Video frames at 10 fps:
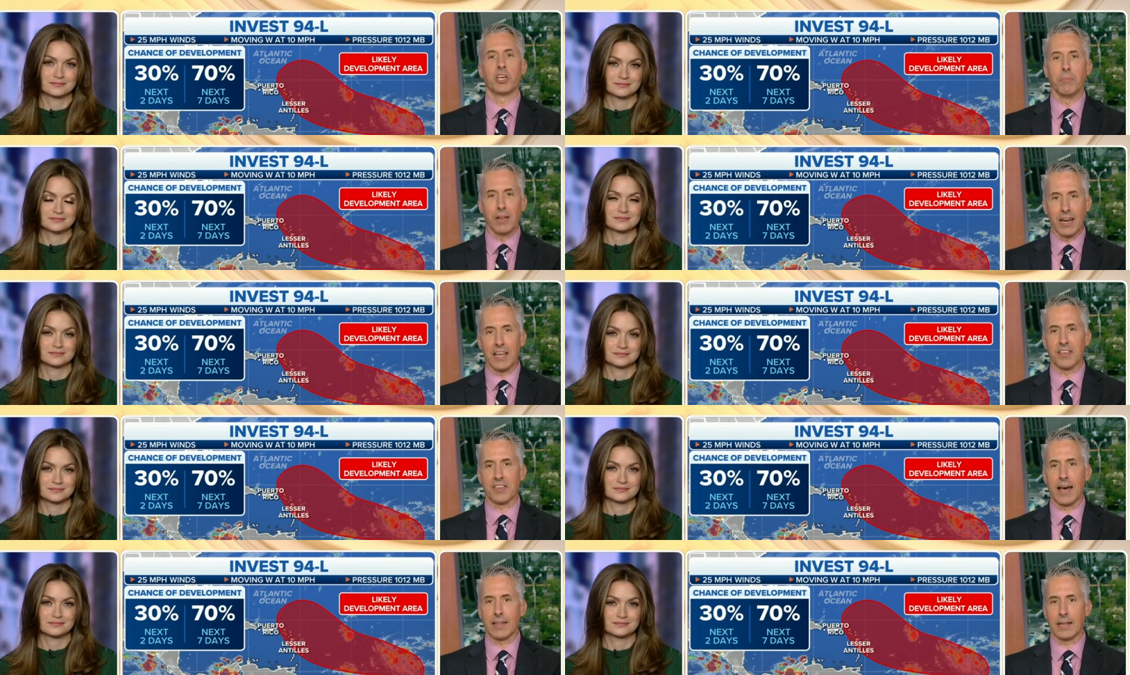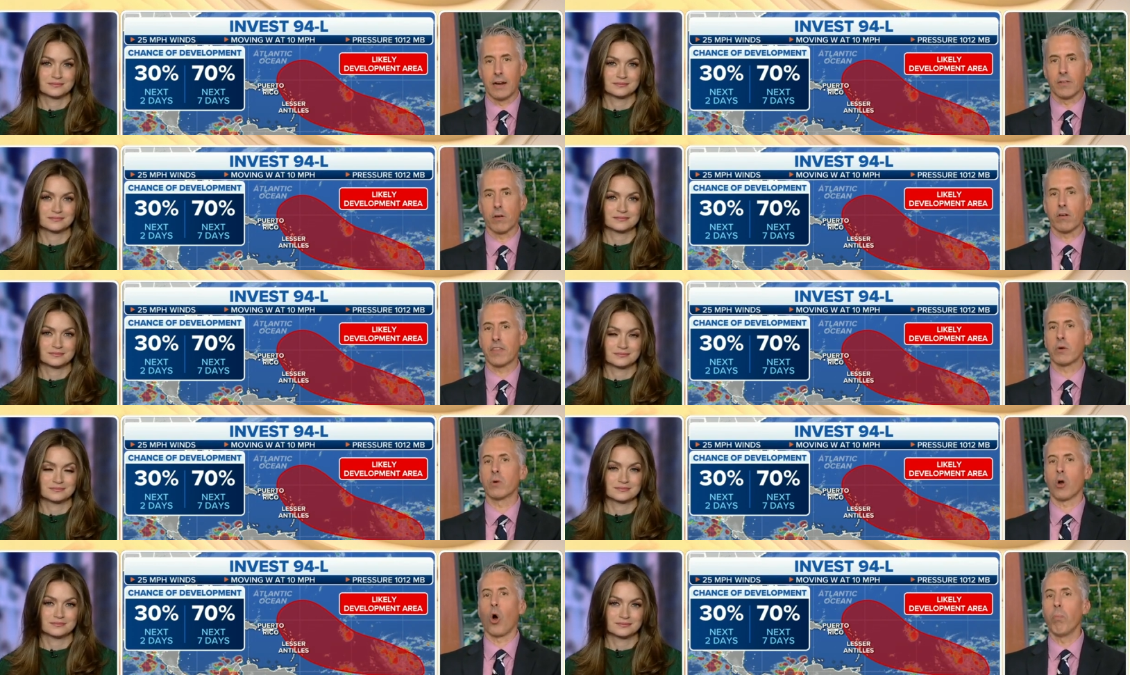Speaker 1: humidity is out there. The only thing
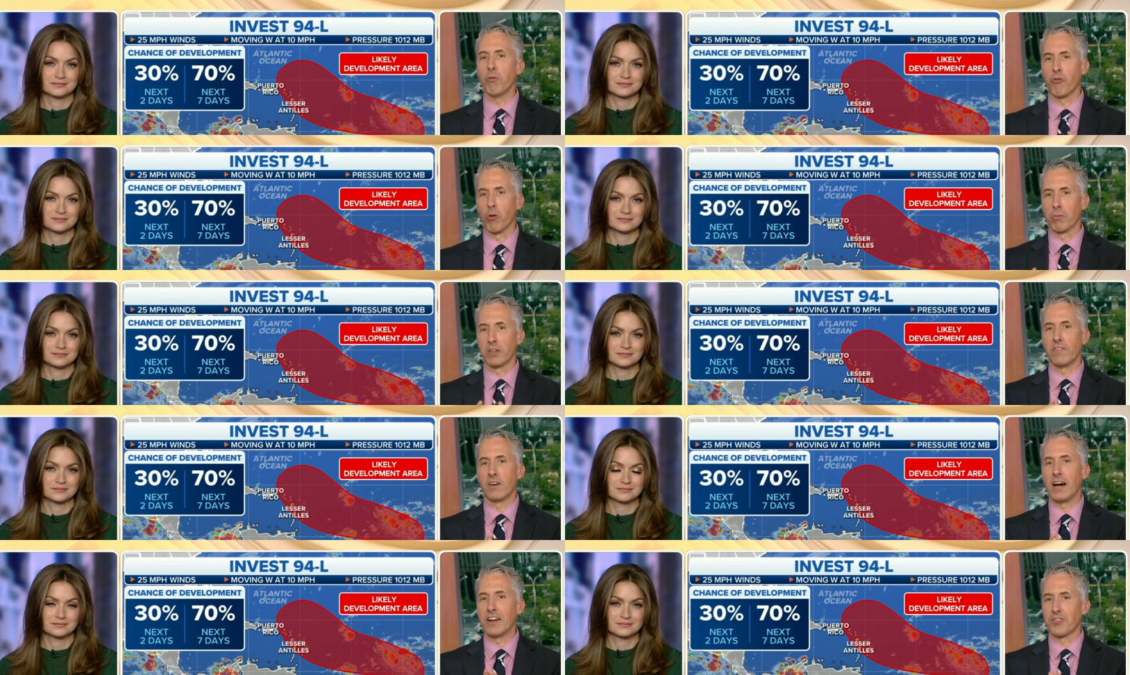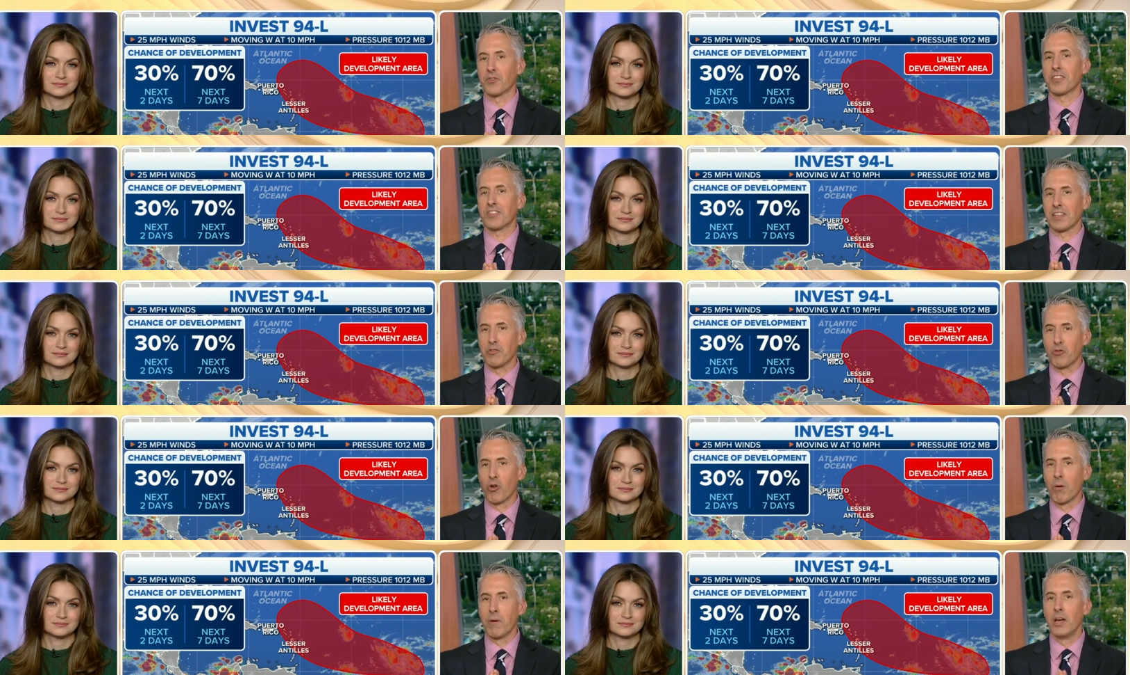we're hoping for, believe it or not, is for this thing to
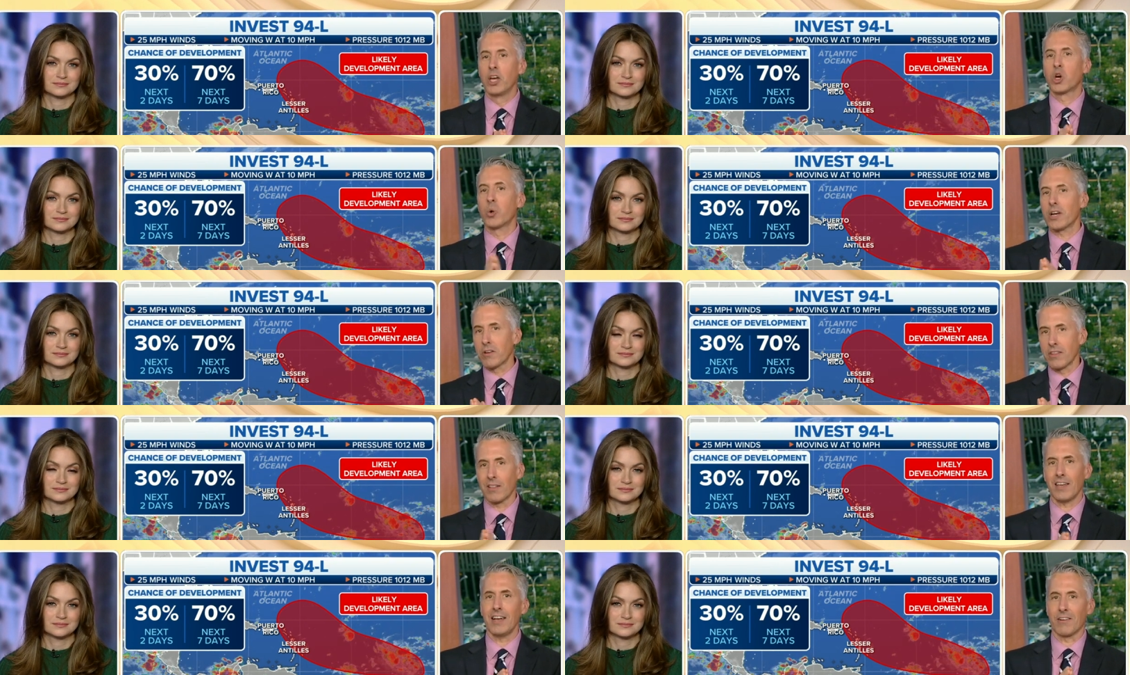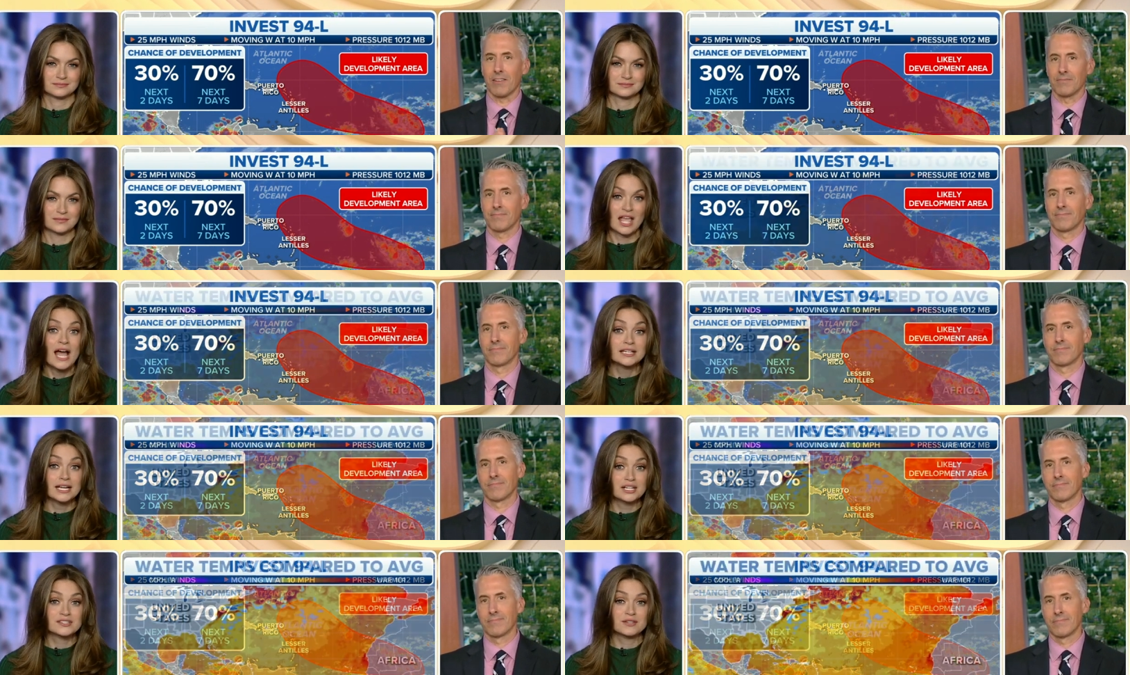form quicker than later.
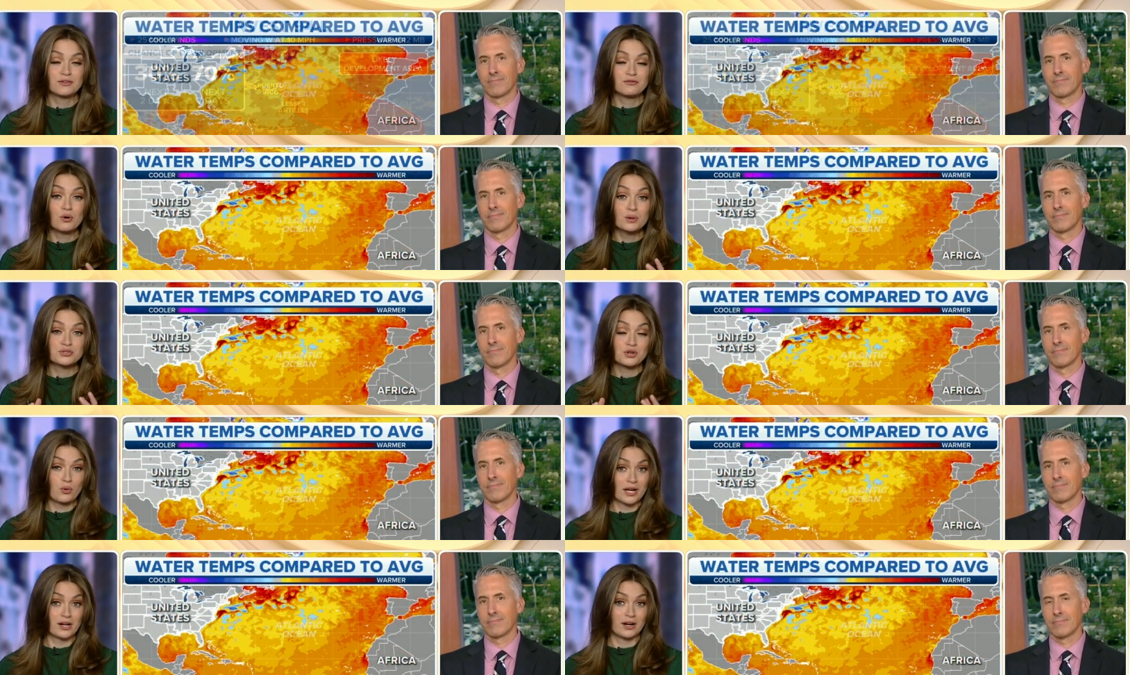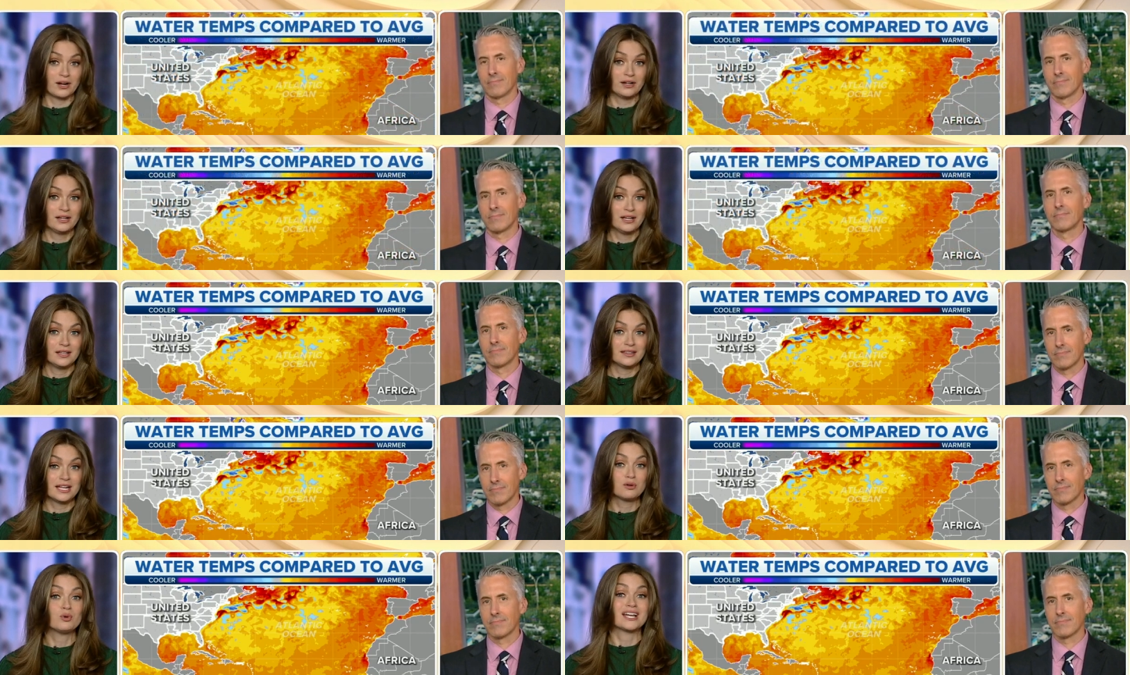
Speaker 2: Yeah, because if it forms quicker,
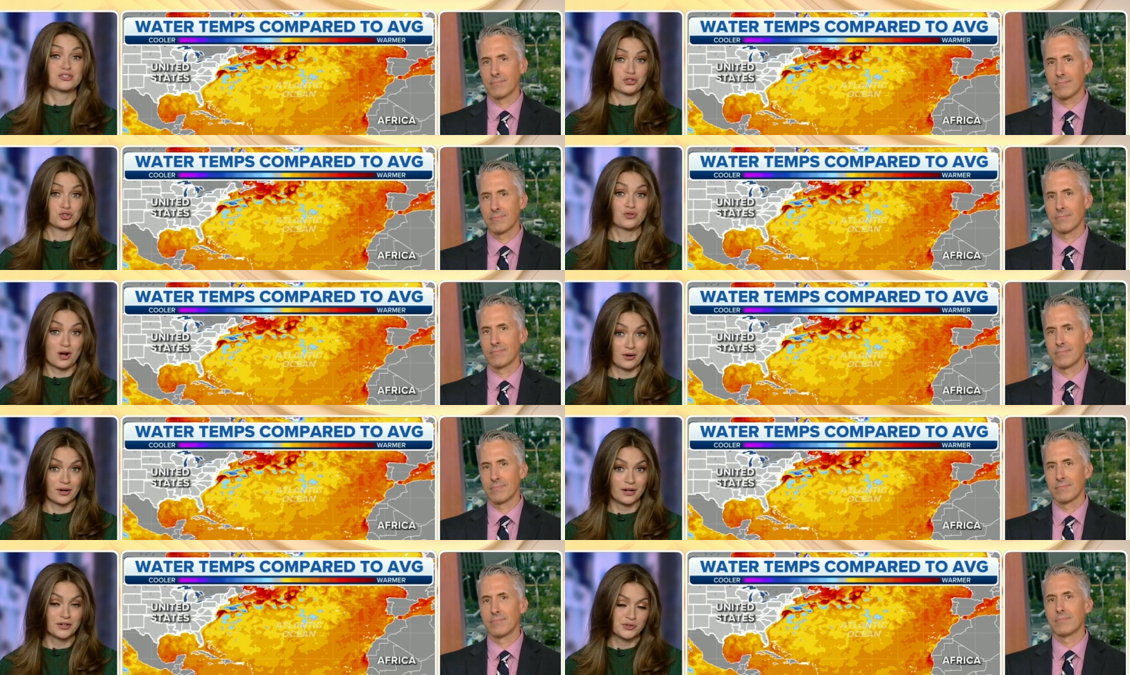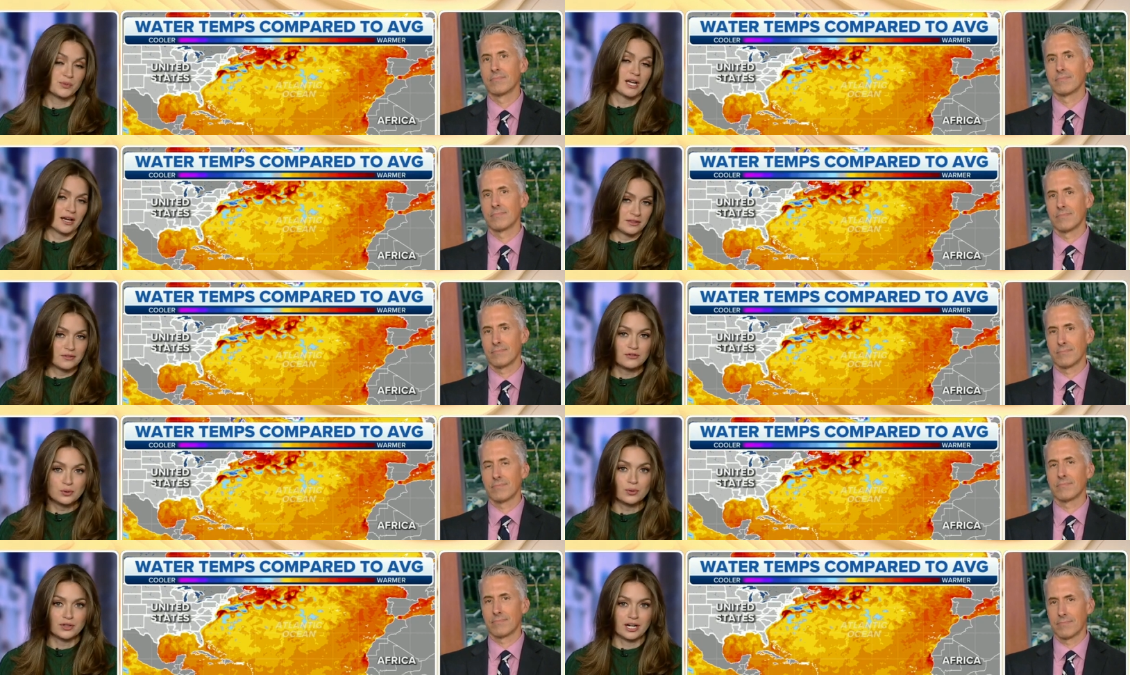then it will get stronger because we got the
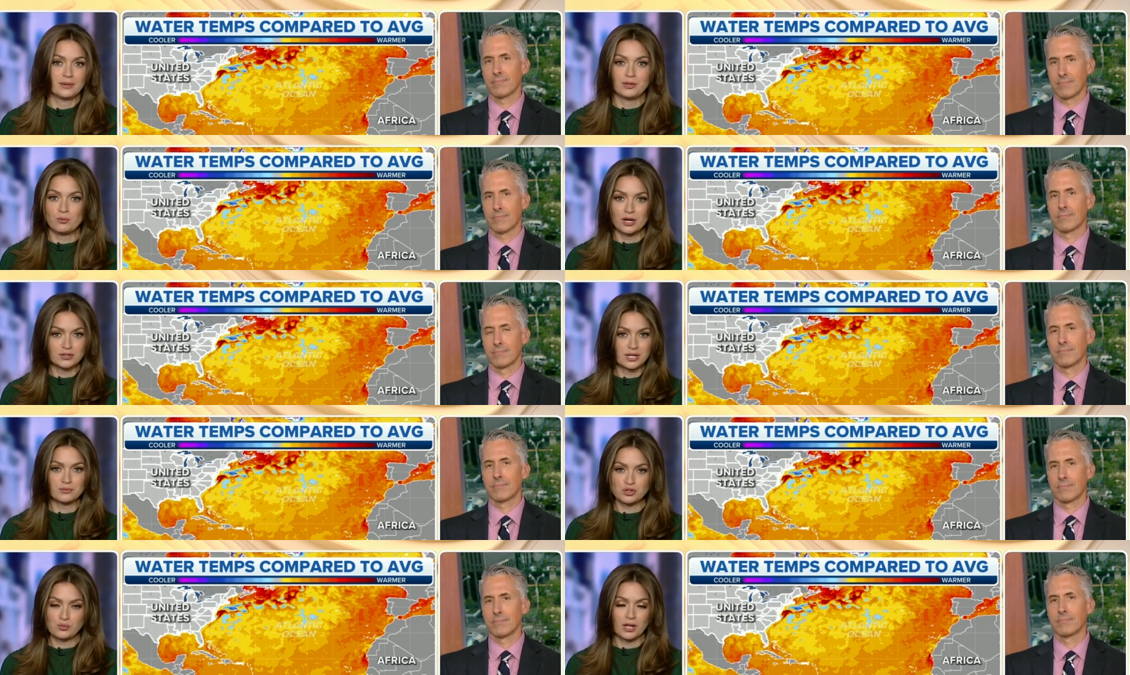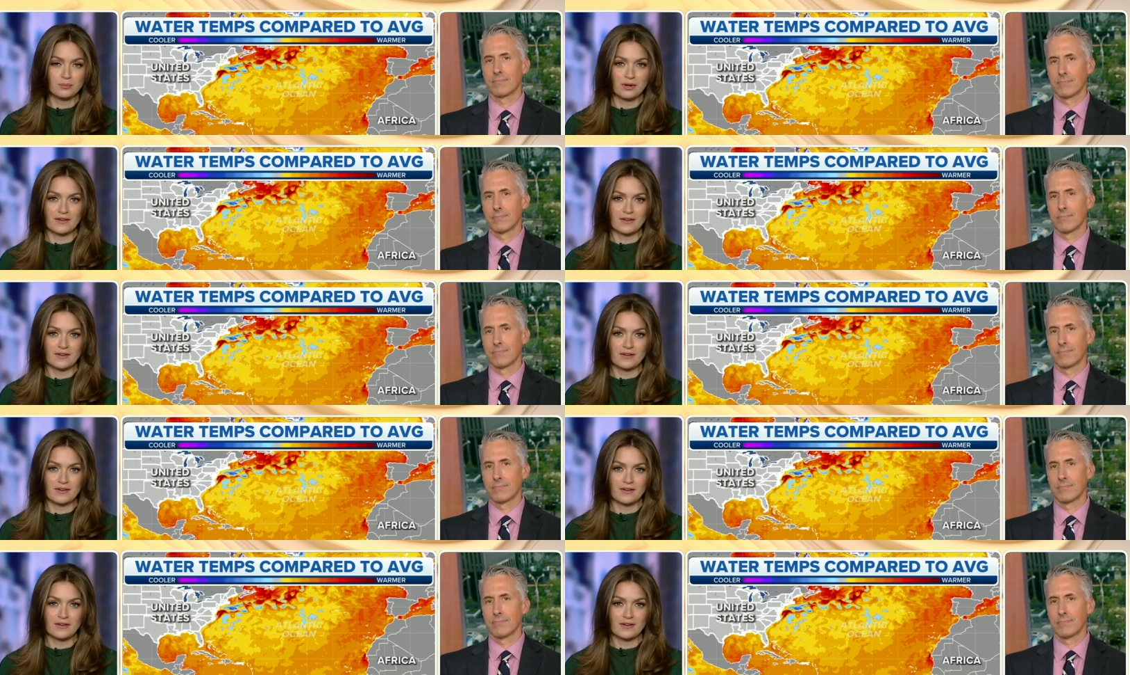fuel there. I mean, water temperature is well above